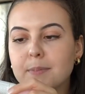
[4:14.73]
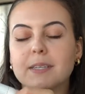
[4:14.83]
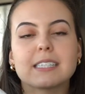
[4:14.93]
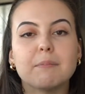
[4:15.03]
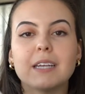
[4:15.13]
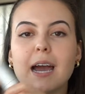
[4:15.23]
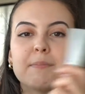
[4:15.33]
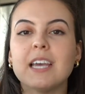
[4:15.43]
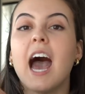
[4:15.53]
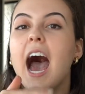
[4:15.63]
but
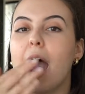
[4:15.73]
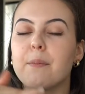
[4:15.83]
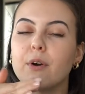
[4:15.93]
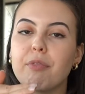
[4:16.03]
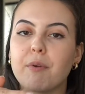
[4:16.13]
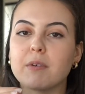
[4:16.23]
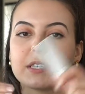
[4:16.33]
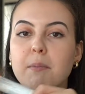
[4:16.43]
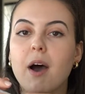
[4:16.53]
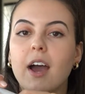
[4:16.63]
sometimes I will throw
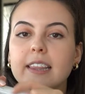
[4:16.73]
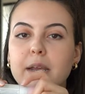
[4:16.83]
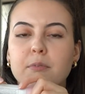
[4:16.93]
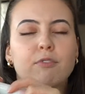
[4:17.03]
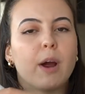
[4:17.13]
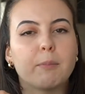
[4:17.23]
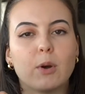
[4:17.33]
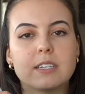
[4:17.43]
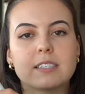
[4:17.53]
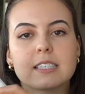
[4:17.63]
some on like before I'm
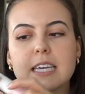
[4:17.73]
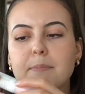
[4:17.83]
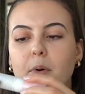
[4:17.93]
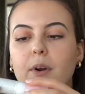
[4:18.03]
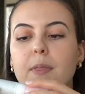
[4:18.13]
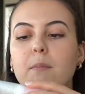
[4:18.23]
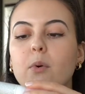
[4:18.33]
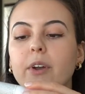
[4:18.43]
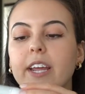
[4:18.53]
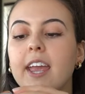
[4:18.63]
going to sleep or in the
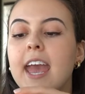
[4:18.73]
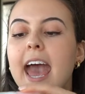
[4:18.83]
morning,